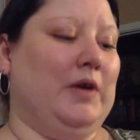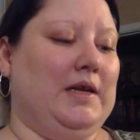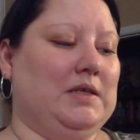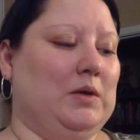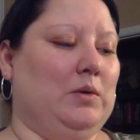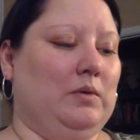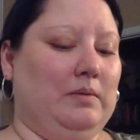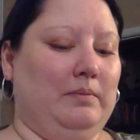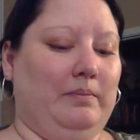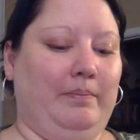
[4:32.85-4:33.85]
So,
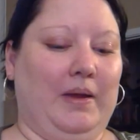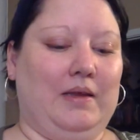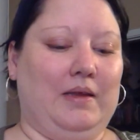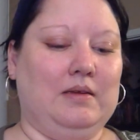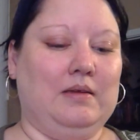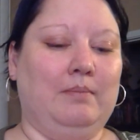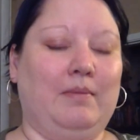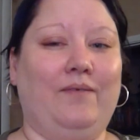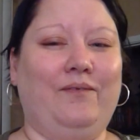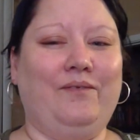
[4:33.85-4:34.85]
but my
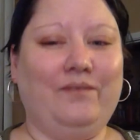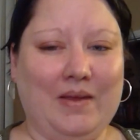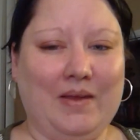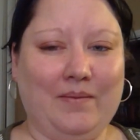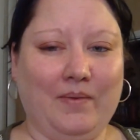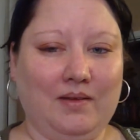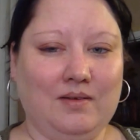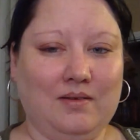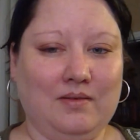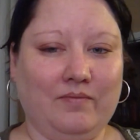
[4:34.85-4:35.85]
favorite
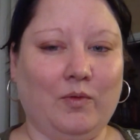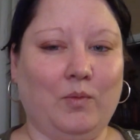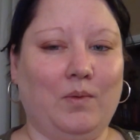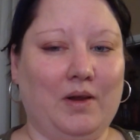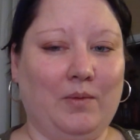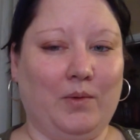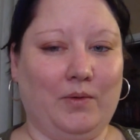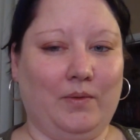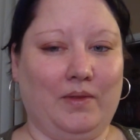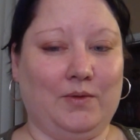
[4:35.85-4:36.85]
for what I worked with
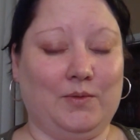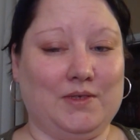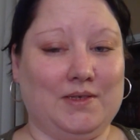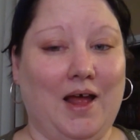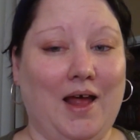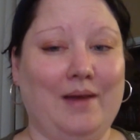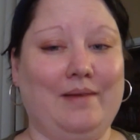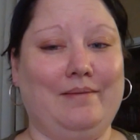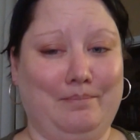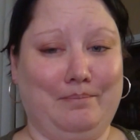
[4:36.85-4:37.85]
this, which is not
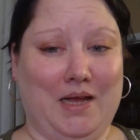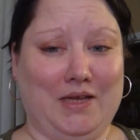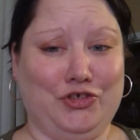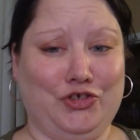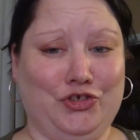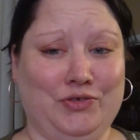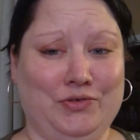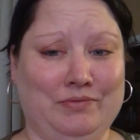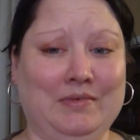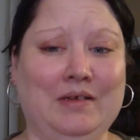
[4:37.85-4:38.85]
much
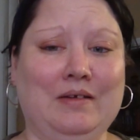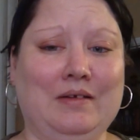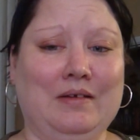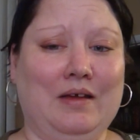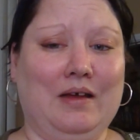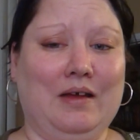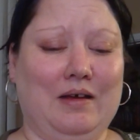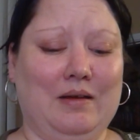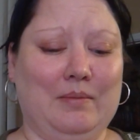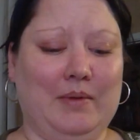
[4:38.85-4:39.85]

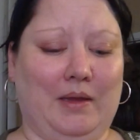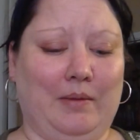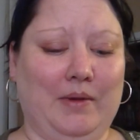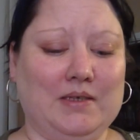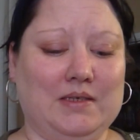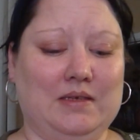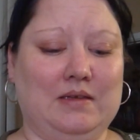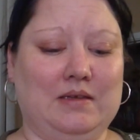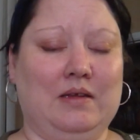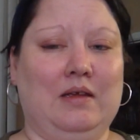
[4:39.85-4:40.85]
in comparison,
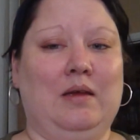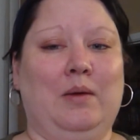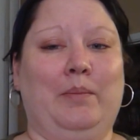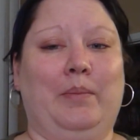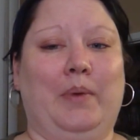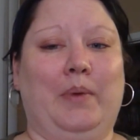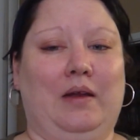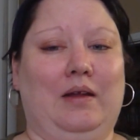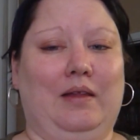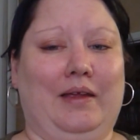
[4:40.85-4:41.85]
but I
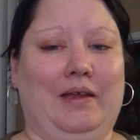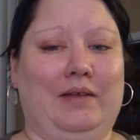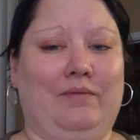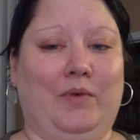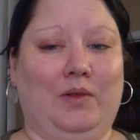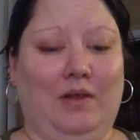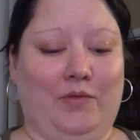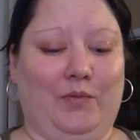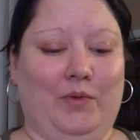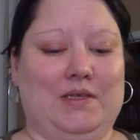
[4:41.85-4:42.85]
like it for a lot of
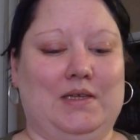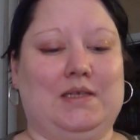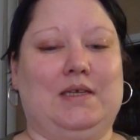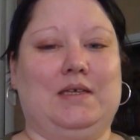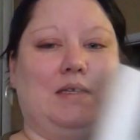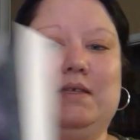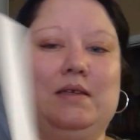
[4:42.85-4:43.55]
reasons, is